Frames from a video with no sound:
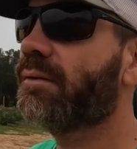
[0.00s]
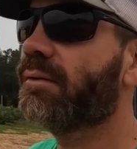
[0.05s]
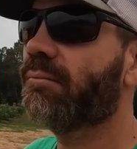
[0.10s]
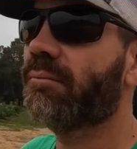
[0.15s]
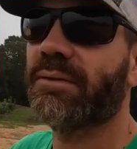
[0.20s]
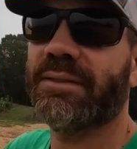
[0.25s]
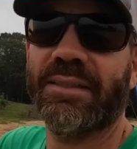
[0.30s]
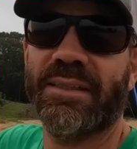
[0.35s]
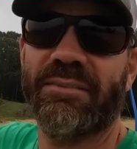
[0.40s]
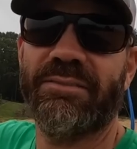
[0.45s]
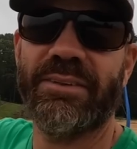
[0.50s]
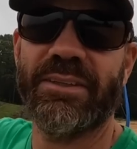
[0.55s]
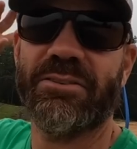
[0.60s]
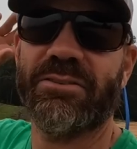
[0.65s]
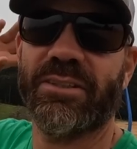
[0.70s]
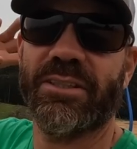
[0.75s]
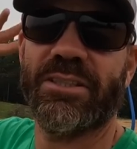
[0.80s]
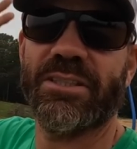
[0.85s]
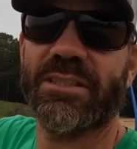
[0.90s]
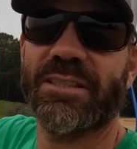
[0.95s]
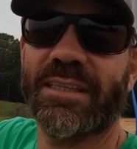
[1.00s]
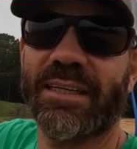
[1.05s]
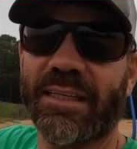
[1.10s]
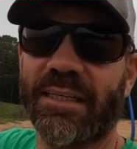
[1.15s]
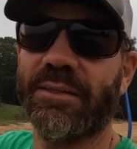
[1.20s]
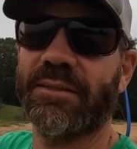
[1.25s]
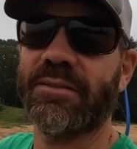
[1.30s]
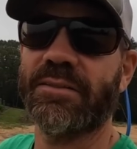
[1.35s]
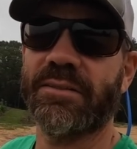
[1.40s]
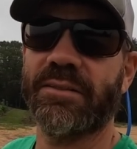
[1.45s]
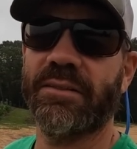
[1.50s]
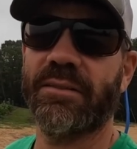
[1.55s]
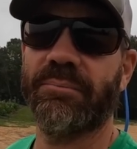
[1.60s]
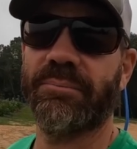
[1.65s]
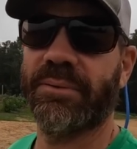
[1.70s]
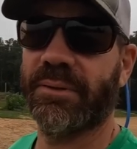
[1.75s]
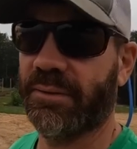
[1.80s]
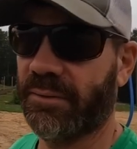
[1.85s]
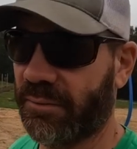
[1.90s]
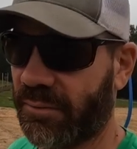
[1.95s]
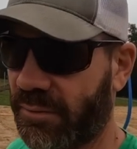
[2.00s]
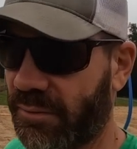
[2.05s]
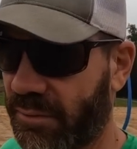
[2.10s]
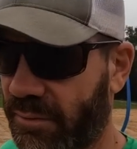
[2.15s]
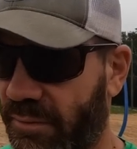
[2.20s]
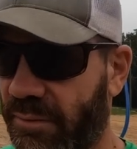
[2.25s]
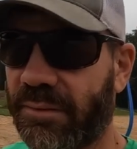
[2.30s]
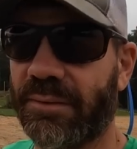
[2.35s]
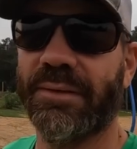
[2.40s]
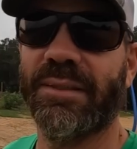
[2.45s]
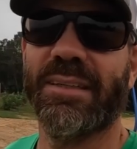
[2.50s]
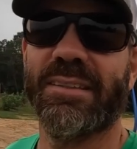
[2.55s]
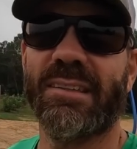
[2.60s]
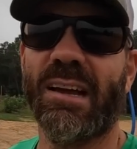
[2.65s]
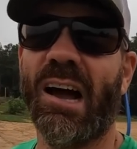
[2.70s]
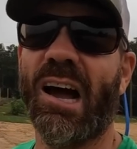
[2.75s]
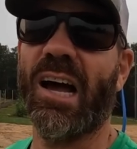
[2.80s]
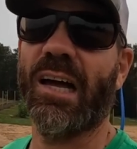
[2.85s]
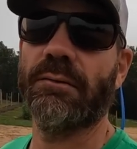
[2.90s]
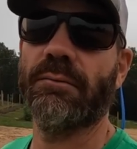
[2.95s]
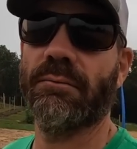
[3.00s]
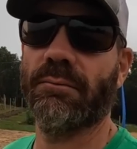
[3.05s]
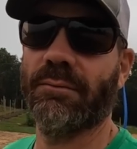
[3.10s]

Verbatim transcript: But then eventually just clears up and gets hot.